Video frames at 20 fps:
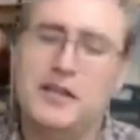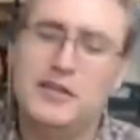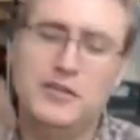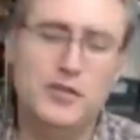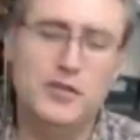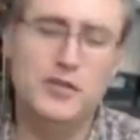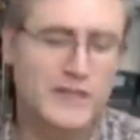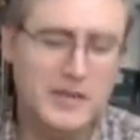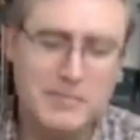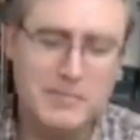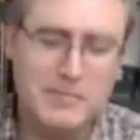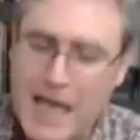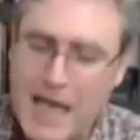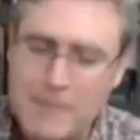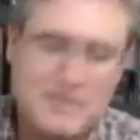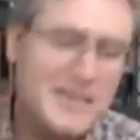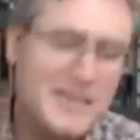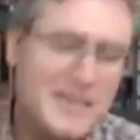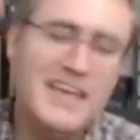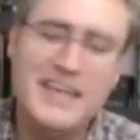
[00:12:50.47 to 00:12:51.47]
UV
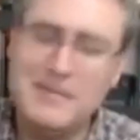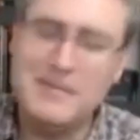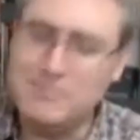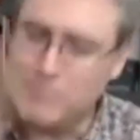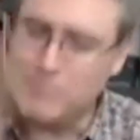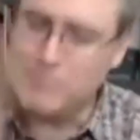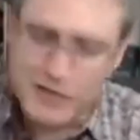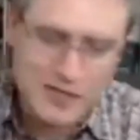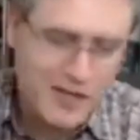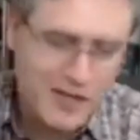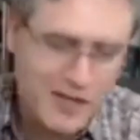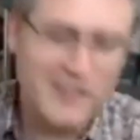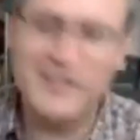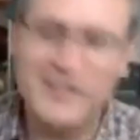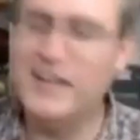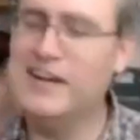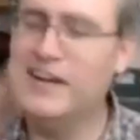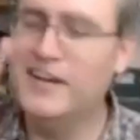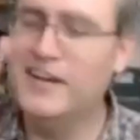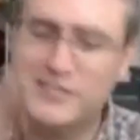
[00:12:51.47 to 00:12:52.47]
map it and put it on
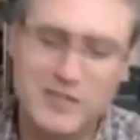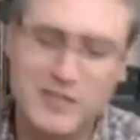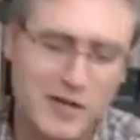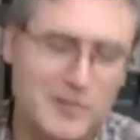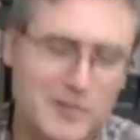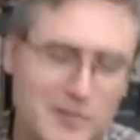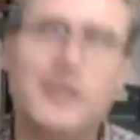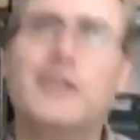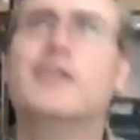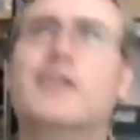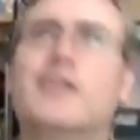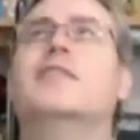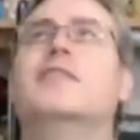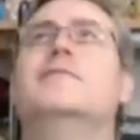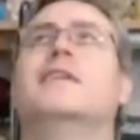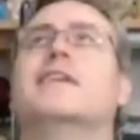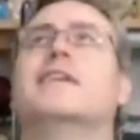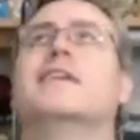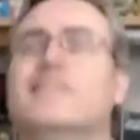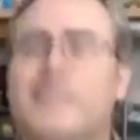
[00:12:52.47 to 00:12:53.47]
there and start. Oh
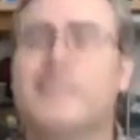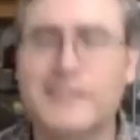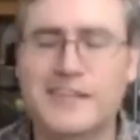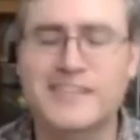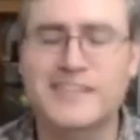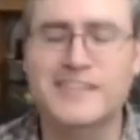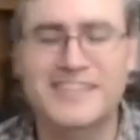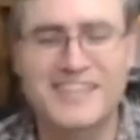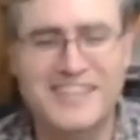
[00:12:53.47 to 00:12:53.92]
my goodness.